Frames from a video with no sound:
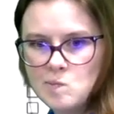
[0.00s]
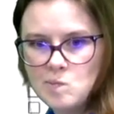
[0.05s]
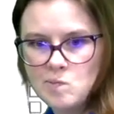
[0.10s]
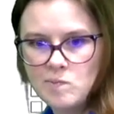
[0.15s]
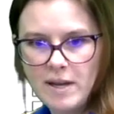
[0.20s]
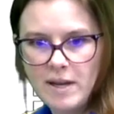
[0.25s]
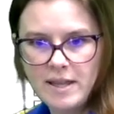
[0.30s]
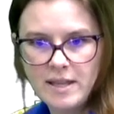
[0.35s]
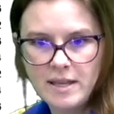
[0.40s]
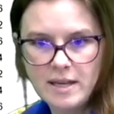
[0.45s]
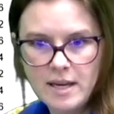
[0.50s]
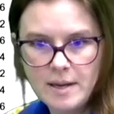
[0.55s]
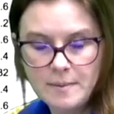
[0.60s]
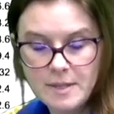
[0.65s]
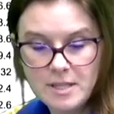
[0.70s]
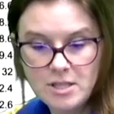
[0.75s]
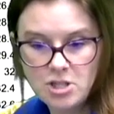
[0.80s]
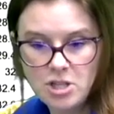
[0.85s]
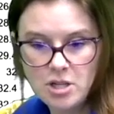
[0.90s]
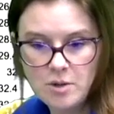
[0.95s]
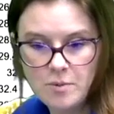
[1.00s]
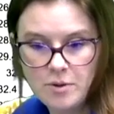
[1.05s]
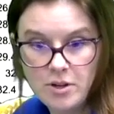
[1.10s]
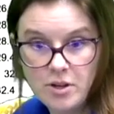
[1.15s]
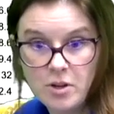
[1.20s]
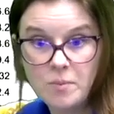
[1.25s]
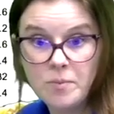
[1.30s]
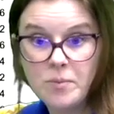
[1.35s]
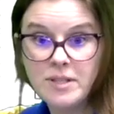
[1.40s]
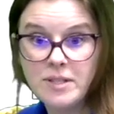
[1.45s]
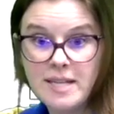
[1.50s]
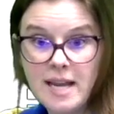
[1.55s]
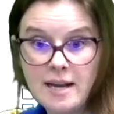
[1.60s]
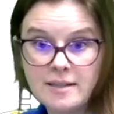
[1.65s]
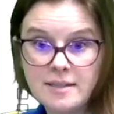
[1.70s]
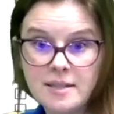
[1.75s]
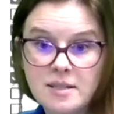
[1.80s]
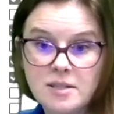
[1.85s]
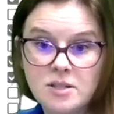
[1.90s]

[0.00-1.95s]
by the name of the sheet where you can protect it,